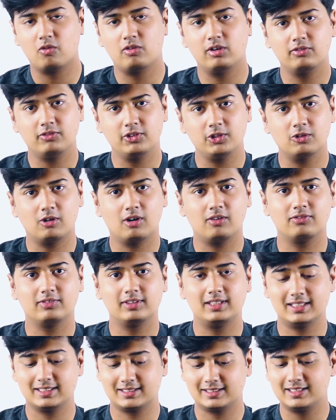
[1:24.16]
overview
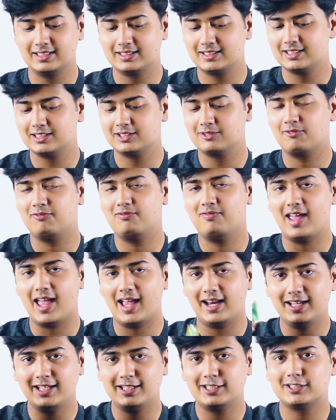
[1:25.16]
of this, this is a
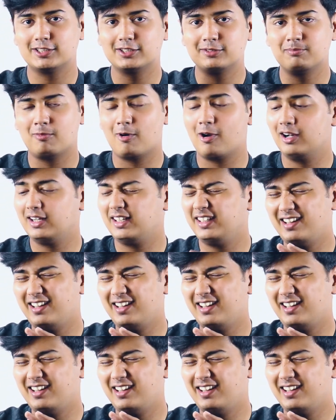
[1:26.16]
very small,